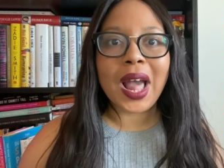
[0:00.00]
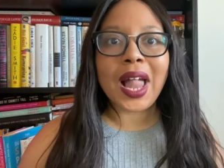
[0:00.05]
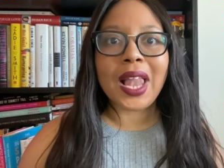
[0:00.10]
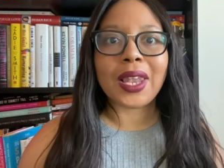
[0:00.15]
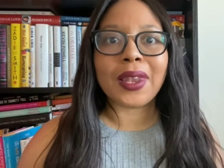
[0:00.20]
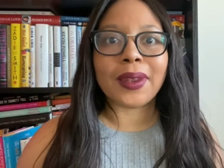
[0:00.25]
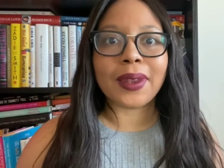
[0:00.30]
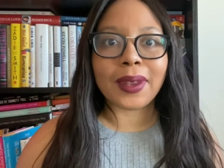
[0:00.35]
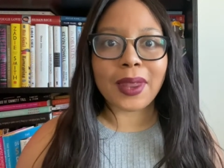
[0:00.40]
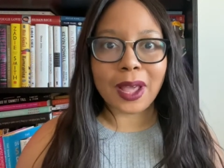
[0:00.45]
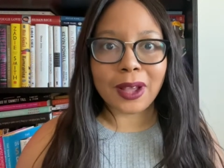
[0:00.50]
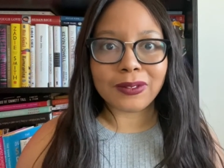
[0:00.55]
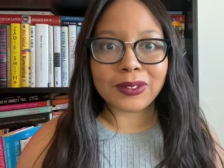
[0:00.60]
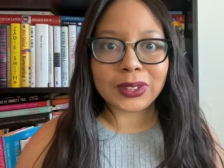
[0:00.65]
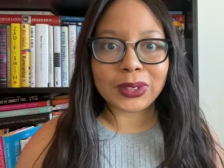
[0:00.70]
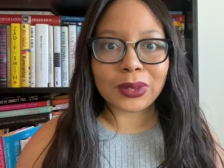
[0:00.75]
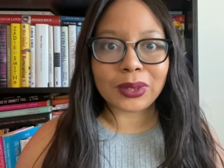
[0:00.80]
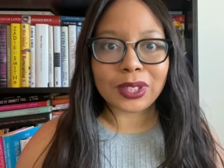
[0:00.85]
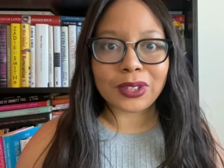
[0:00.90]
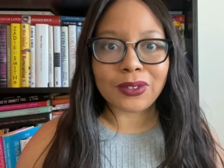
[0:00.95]
love
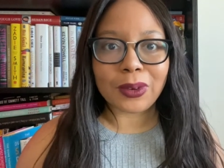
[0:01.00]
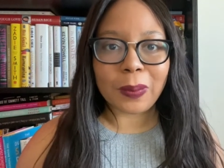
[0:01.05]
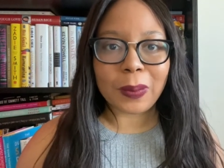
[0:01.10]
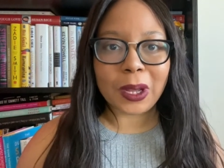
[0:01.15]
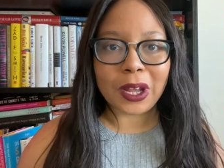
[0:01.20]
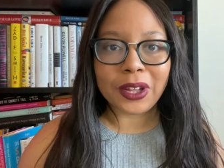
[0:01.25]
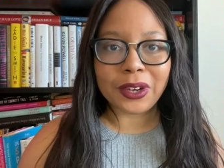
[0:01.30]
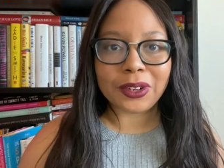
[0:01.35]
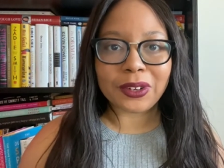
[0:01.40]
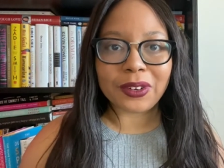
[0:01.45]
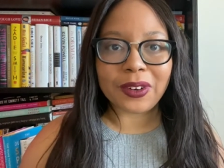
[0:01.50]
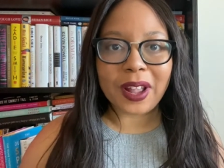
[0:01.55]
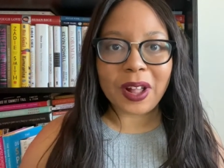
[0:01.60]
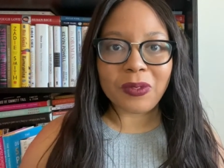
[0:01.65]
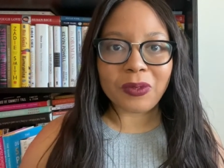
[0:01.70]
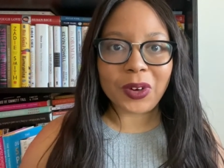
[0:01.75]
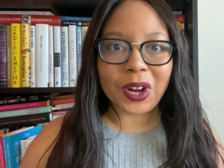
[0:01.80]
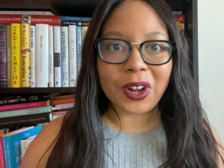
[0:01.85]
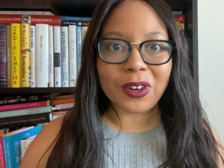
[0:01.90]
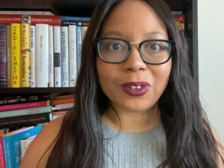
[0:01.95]
stories from the Underground
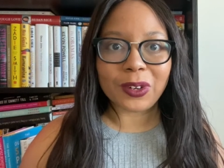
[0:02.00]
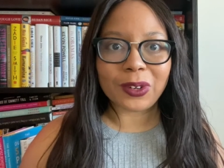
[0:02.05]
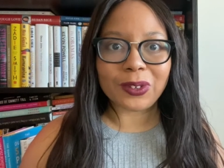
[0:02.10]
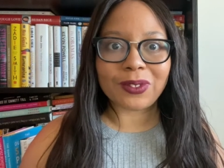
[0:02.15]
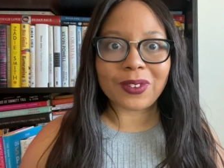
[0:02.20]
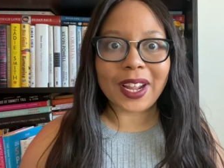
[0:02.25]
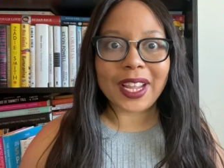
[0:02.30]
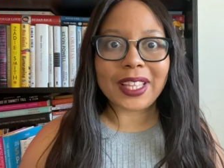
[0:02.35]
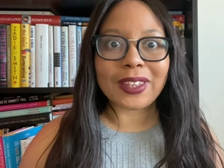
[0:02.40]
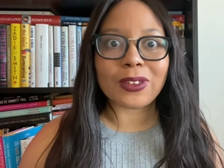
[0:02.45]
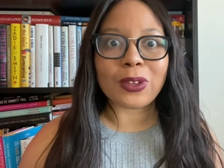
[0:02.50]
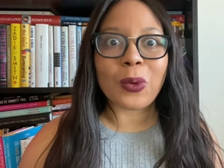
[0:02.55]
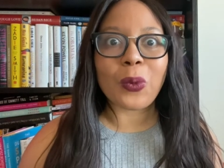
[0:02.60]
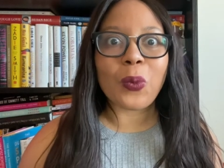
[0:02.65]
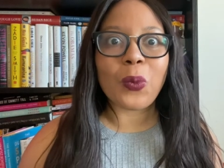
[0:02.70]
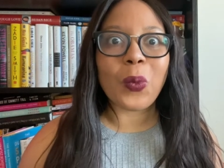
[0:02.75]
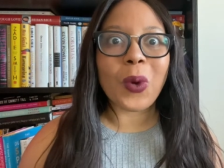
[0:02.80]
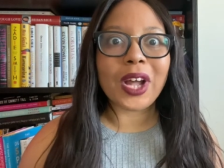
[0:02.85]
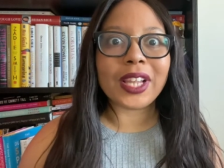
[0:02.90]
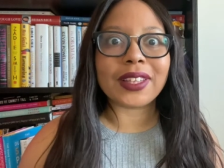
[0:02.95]
Railroad, right? So,
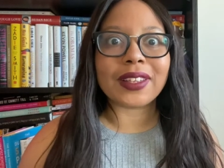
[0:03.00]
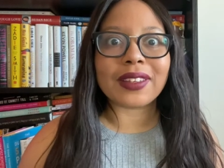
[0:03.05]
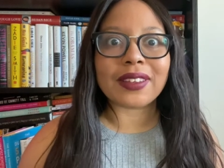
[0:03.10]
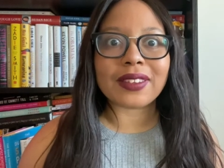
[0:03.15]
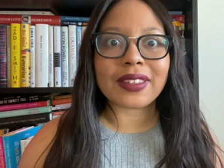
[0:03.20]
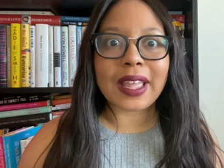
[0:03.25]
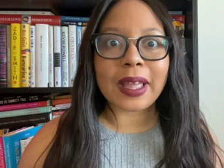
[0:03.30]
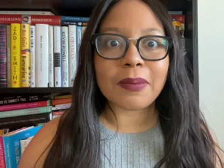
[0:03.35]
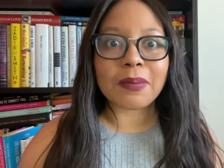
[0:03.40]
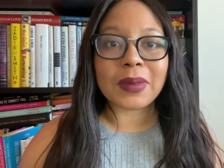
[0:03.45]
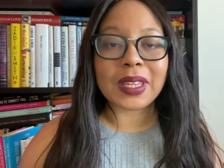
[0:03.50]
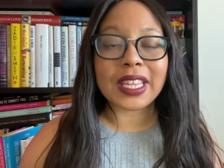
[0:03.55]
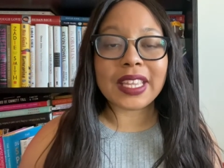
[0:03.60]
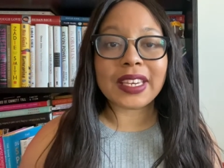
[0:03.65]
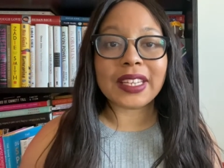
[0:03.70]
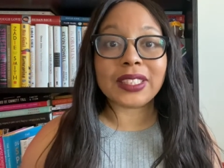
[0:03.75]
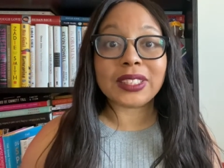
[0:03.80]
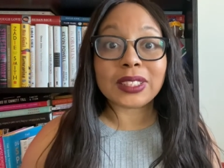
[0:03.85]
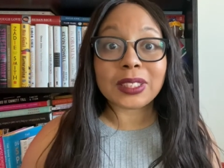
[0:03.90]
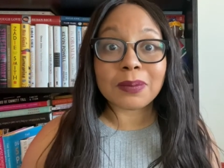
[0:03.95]
what does that mean?
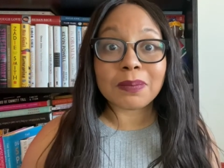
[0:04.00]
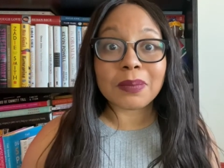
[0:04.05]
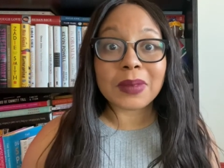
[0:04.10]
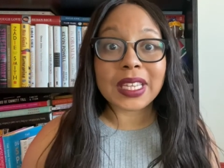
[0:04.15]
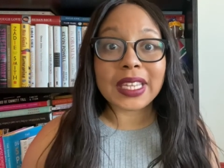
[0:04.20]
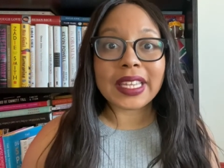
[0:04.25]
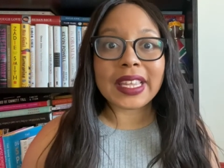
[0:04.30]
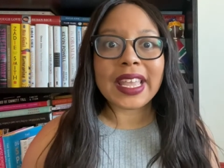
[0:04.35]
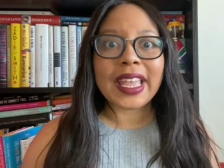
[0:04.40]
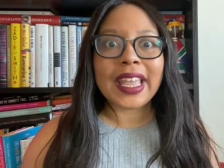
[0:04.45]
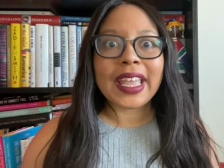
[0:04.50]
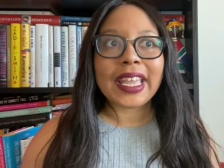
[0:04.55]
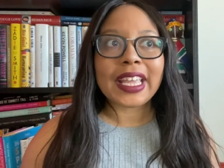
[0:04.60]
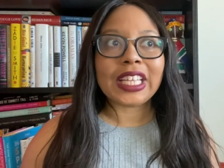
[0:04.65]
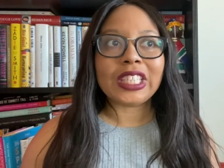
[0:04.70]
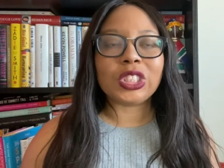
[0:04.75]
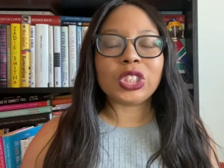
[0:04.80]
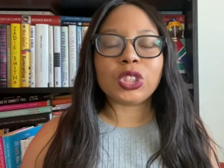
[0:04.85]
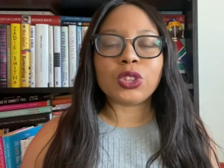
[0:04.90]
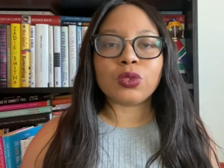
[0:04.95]
And to me,
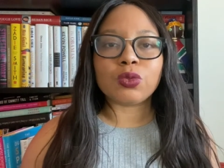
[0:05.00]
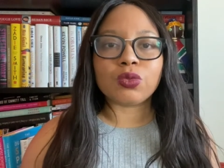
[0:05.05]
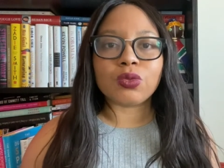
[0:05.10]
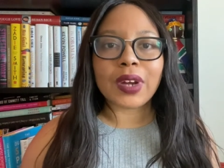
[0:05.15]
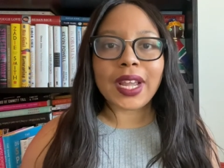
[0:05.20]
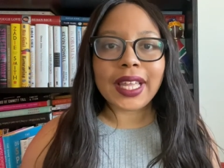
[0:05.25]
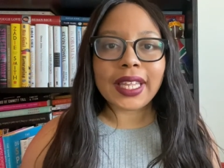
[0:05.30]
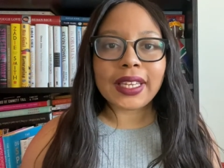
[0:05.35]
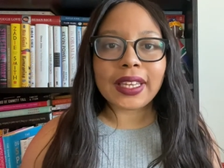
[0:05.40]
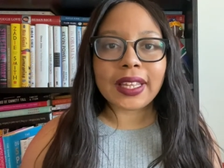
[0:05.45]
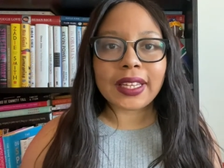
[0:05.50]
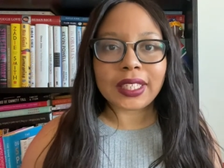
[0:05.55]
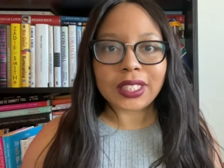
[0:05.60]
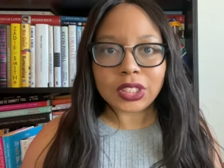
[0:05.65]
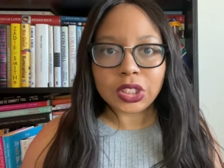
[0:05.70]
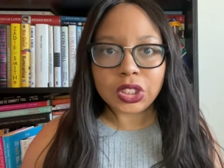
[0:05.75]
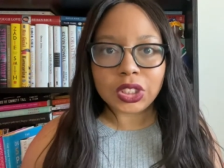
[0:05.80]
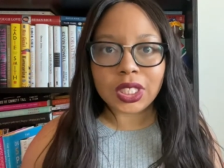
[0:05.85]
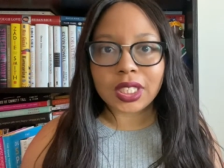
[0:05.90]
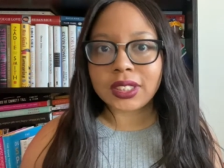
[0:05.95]
it just read like a
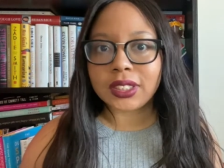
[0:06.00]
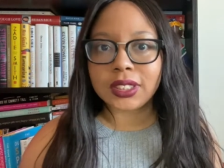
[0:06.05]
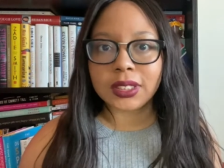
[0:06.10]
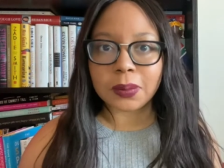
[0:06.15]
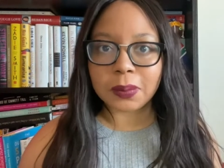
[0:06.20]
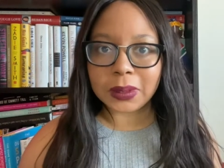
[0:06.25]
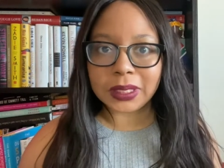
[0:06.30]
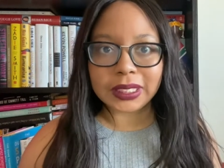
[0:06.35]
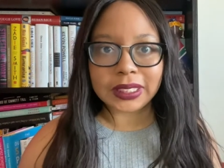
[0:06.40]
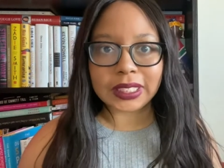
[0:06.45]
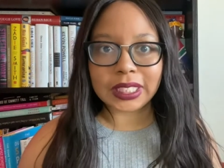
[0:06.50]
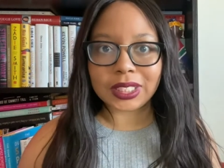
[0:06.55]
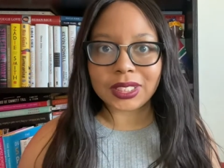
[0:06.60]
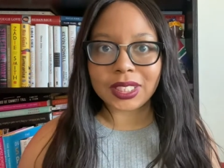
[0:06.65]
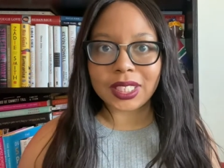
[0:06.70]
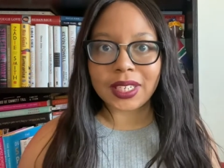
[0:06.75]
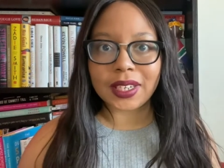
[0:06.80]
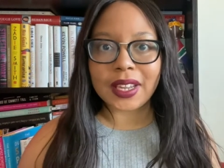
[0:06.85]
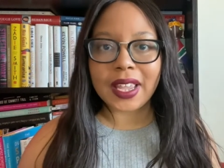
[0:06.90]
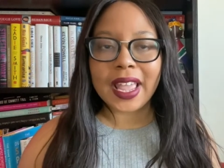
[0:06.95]

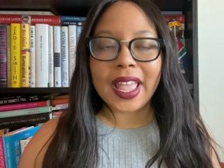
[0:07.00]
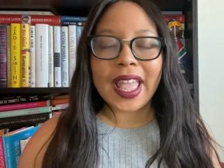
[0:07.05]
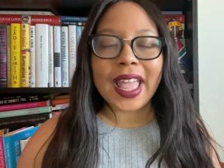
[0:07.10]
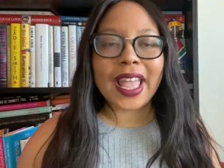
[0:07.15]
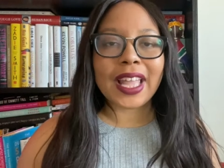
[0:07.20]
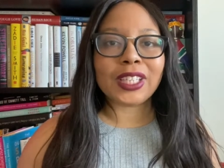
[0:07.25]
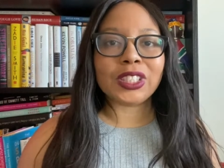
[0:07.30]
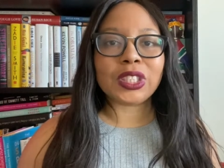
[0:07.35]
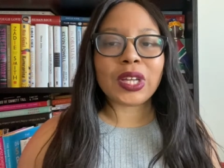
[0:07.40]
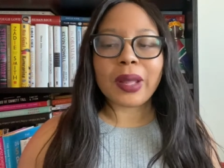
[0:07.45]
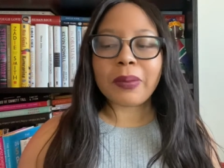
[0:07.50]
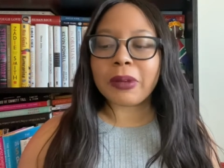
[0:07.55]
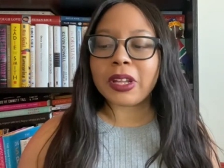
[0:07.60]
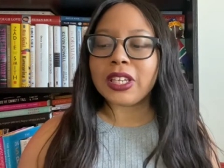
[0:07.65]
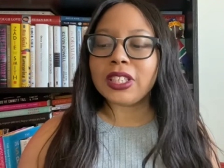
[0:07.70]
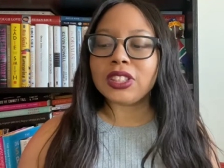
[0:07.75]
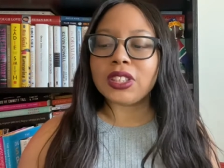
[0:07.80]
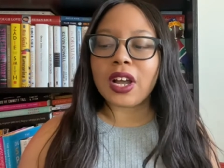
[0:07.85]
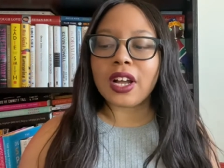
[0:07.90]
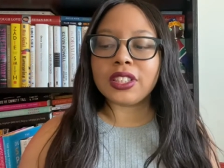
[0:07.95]
juxtaposition. And so, I'm going to
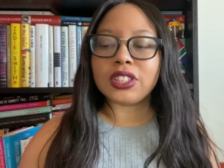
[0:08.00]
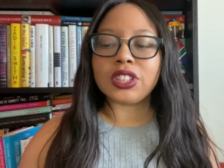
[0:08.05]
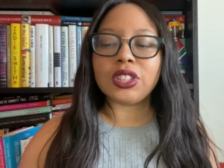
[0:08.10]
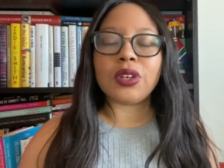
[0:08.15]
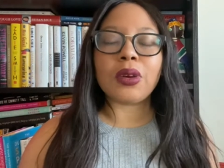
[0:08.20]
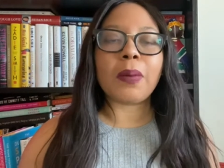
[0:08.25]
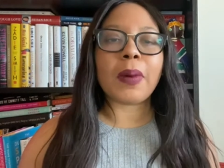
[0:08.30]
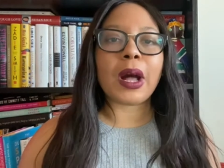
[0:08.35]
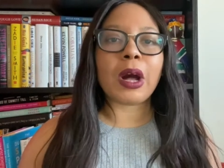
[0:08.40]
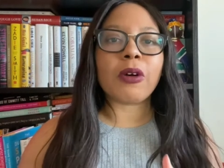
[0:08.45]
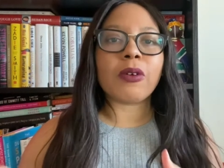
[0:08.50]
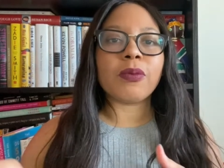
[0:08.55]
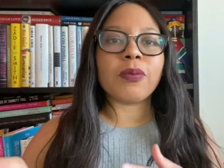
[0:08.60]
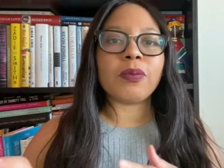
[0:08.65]
talk to you about